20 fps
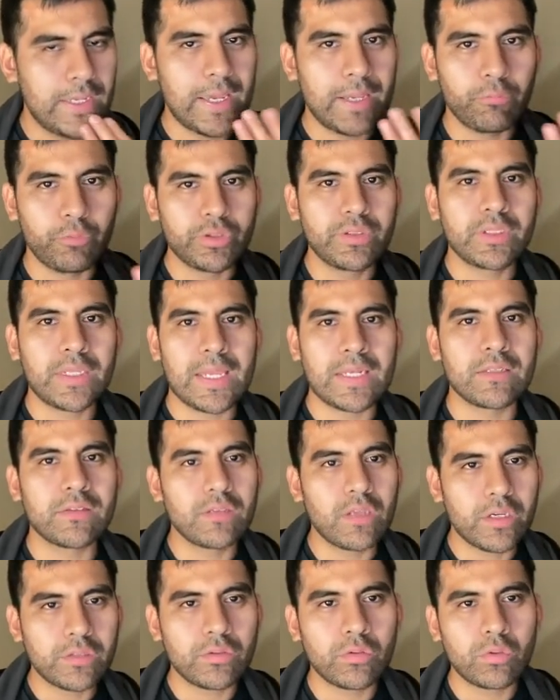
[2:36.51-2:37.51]
And once again,
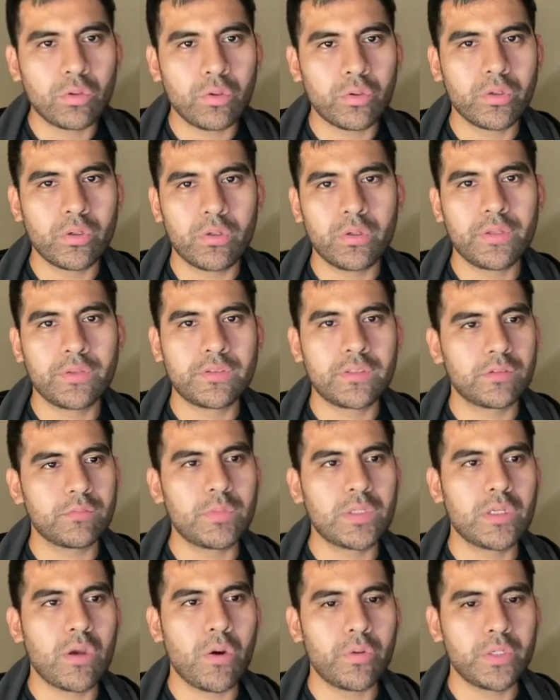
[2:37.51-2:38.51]
it's not a tutorial. It's
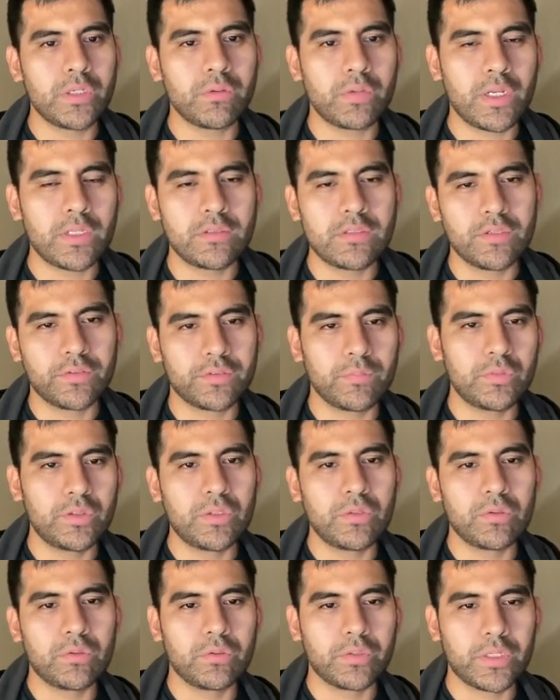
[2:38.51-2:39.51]
just me coding, right? Just some
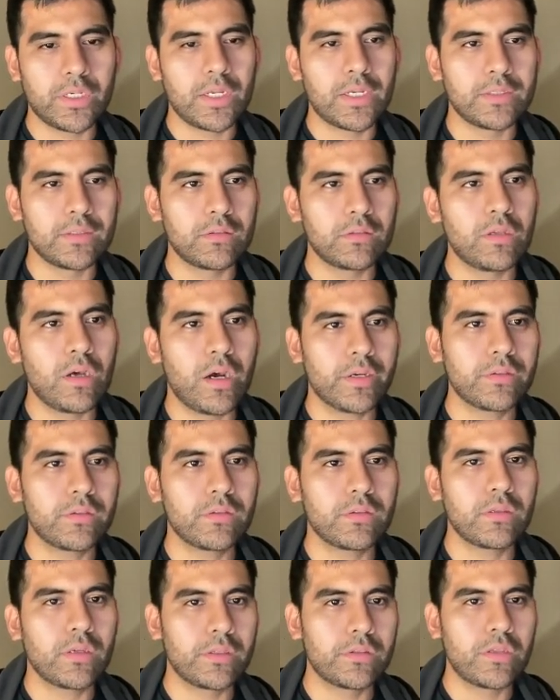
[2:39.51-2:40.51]
dude looking
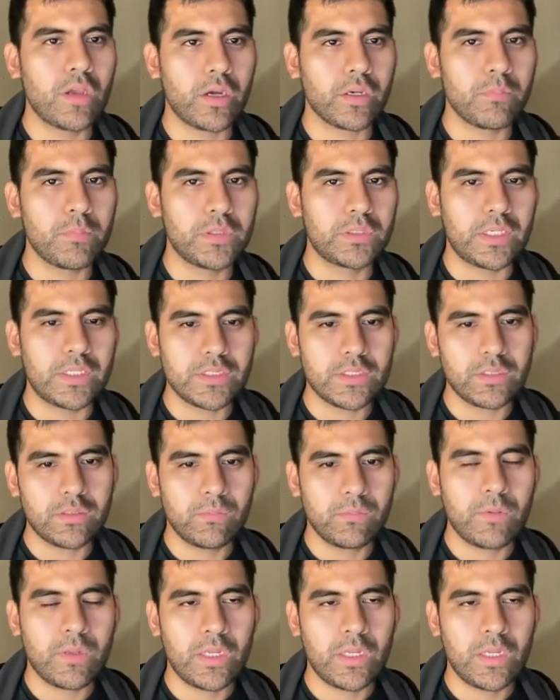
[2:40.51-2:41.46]
at documentation.